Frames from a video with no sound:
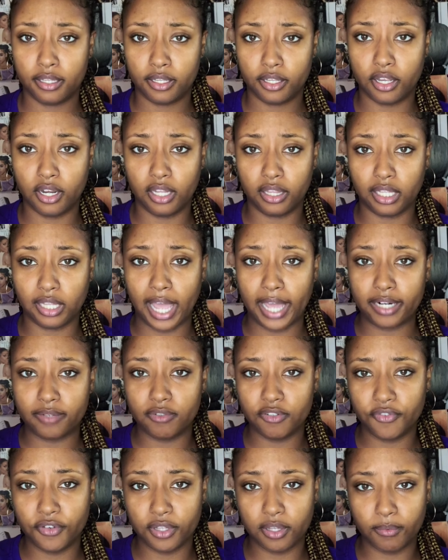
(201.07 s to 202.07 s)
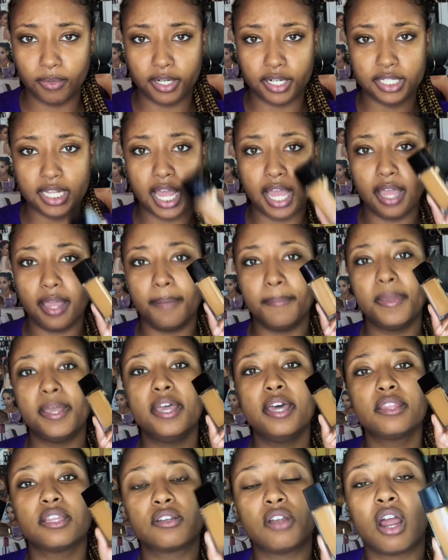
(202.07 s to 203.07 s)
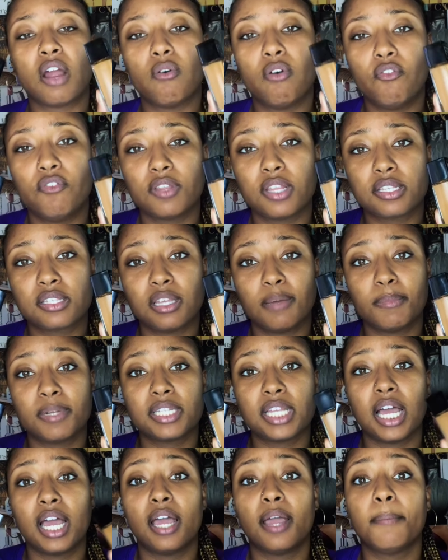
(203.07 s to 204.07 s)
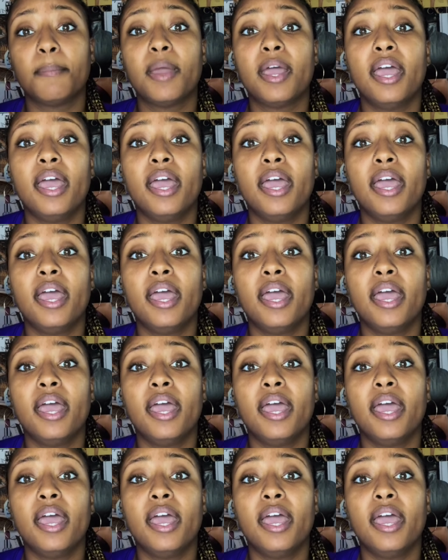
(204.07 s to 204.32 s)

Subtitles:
you need the lighter one for the wintertime, the darker one for the summertime.